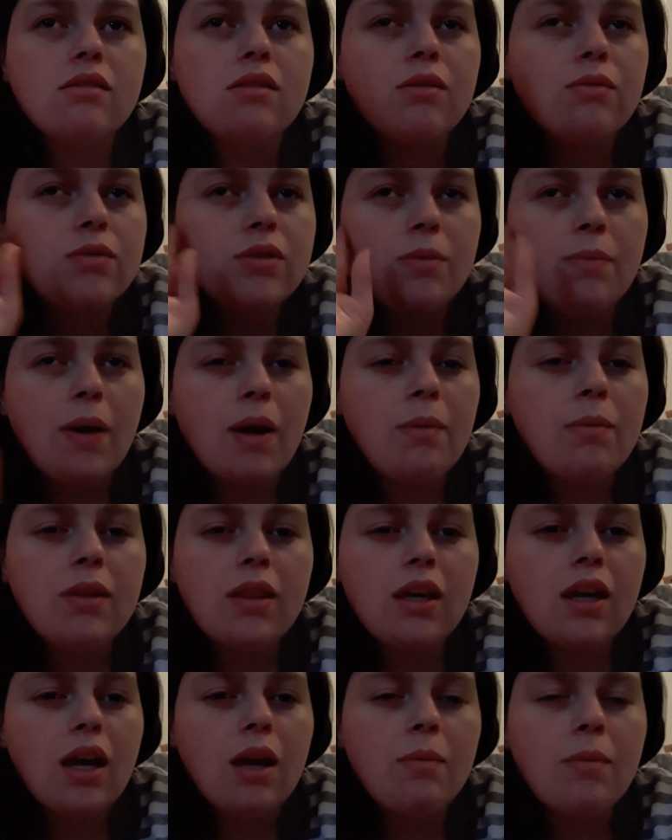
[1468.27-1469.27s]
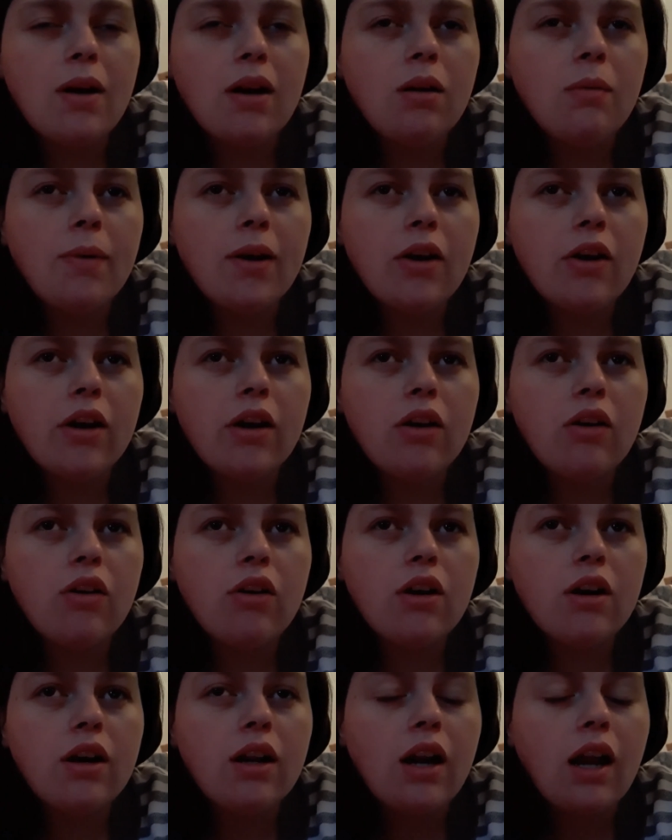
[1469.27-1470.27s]
there was a payment that came out on my credit
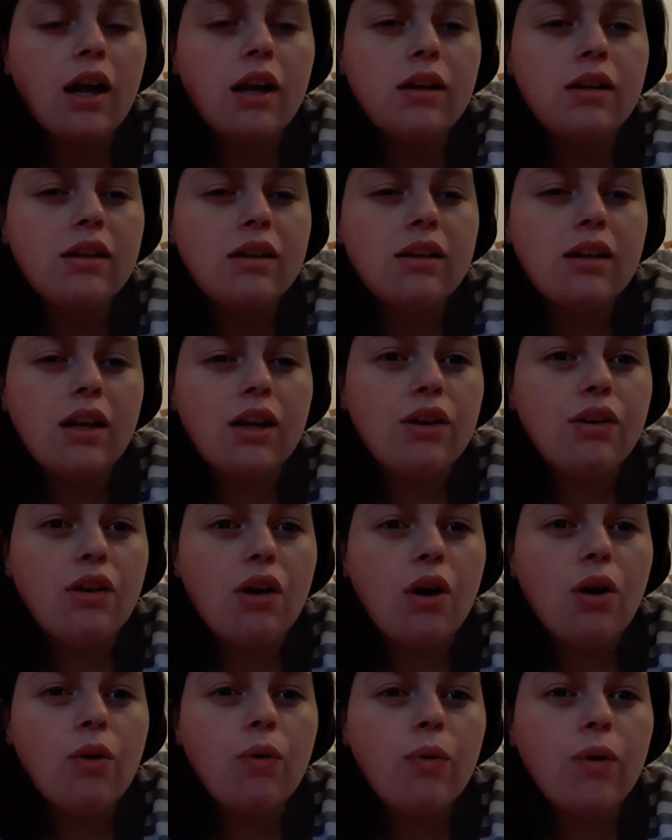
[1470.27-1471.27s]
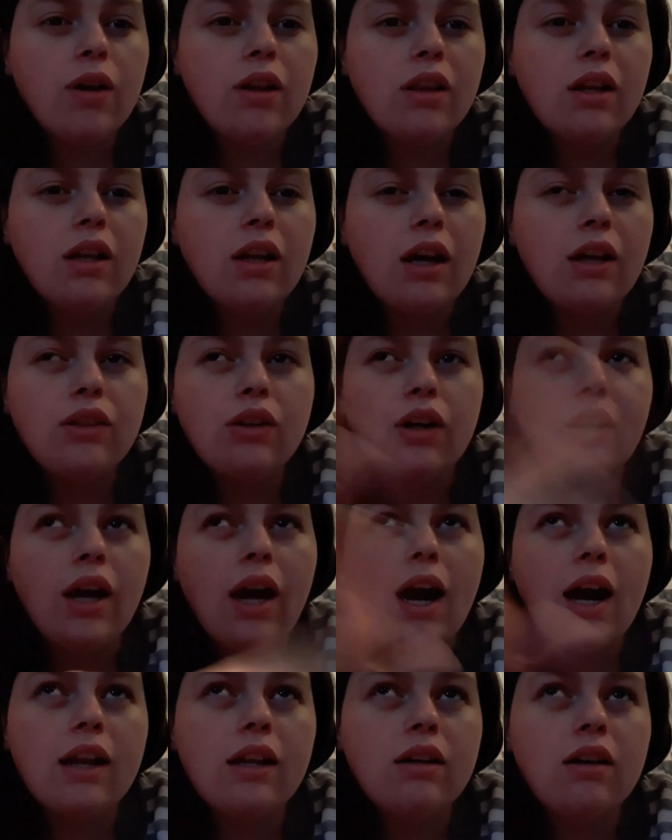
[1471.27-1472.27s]
card and I didn't know, and then I thought I
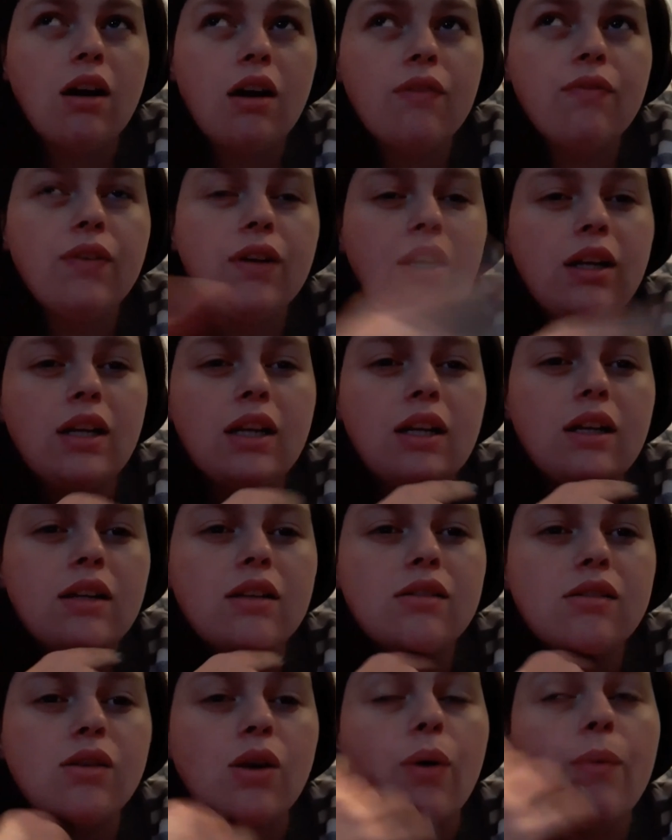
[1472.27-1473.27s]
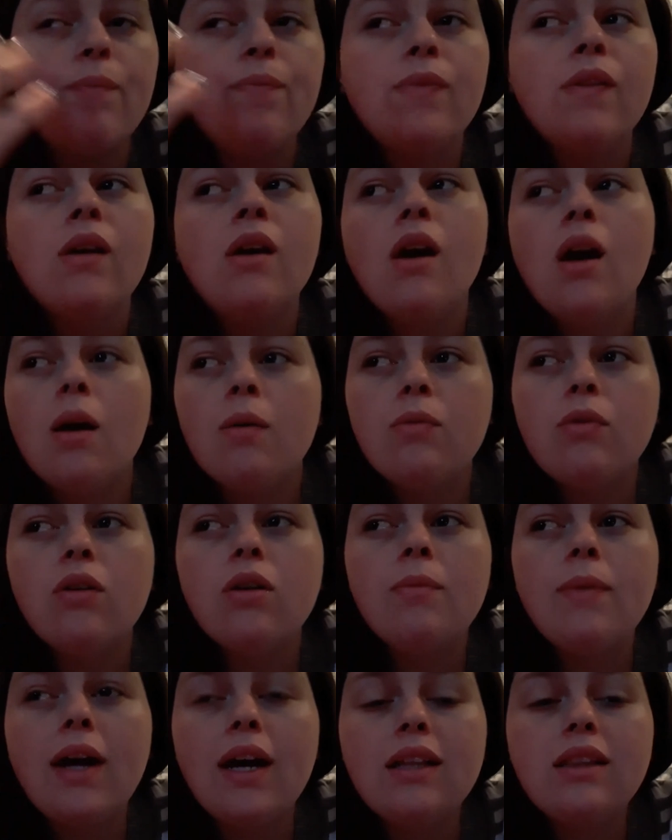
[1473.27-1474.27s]
had enough and I didn't. So I'm
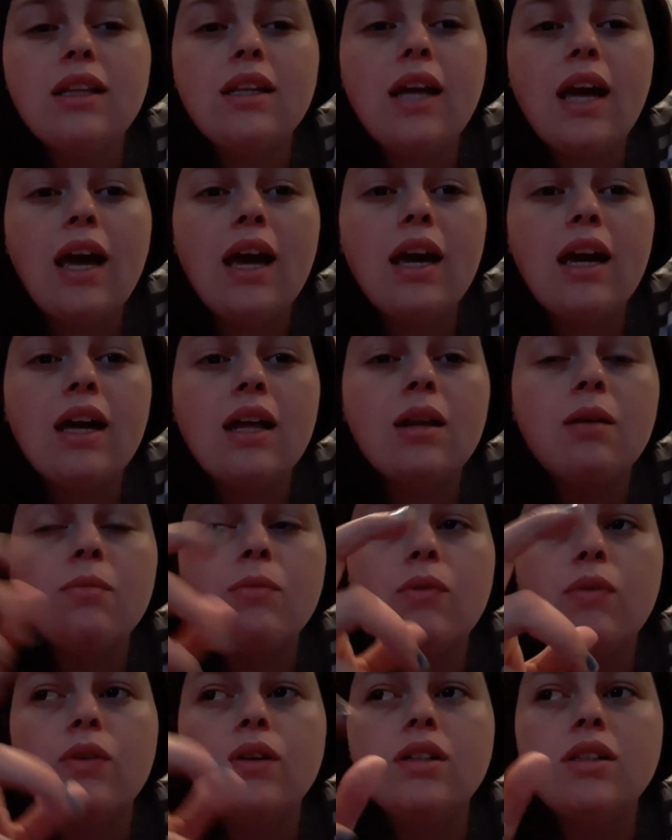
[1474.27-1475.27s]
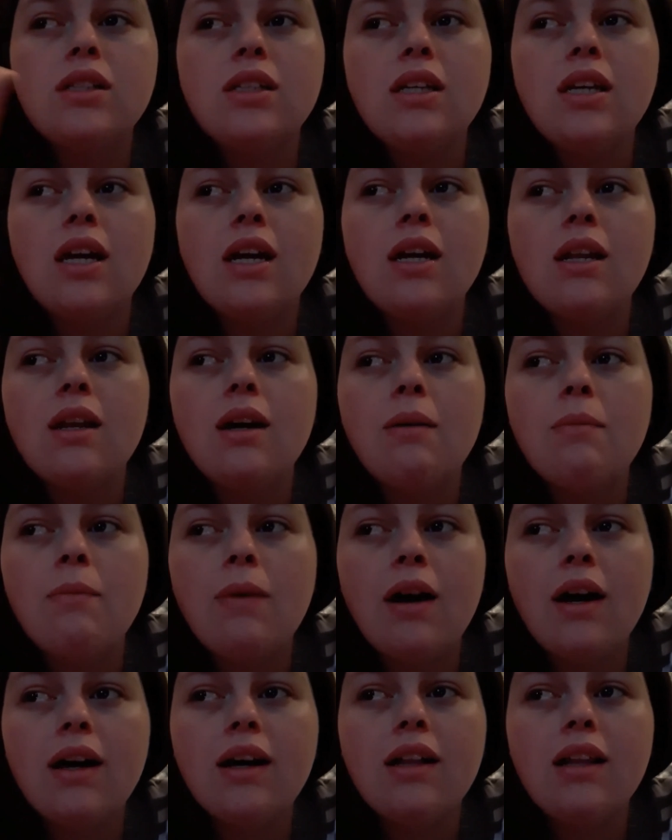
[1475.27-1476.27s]
going back today and I'm going to get
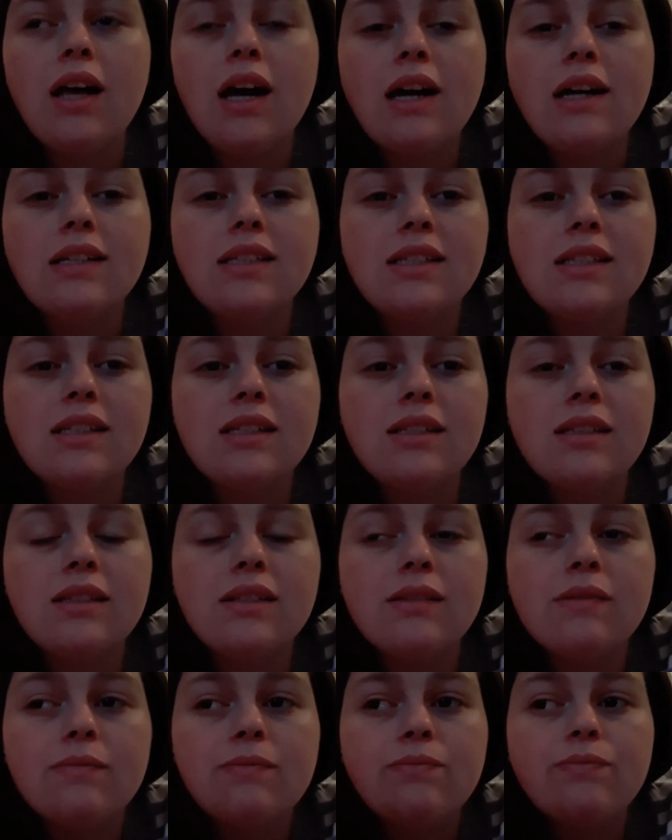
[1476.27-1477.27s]
my glasses.